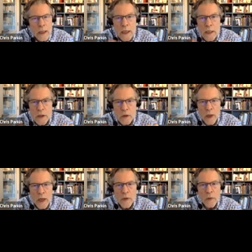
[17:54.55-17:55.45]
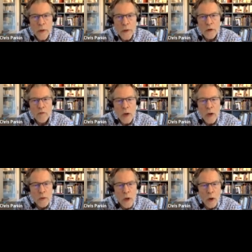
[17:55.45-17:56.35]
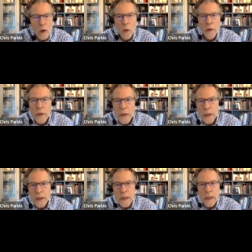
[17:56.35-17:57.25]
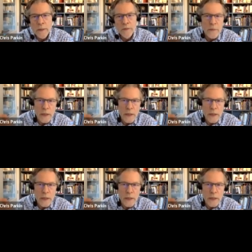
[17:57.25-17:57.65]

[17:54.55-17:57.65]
Inscribed on the throne or the kursi,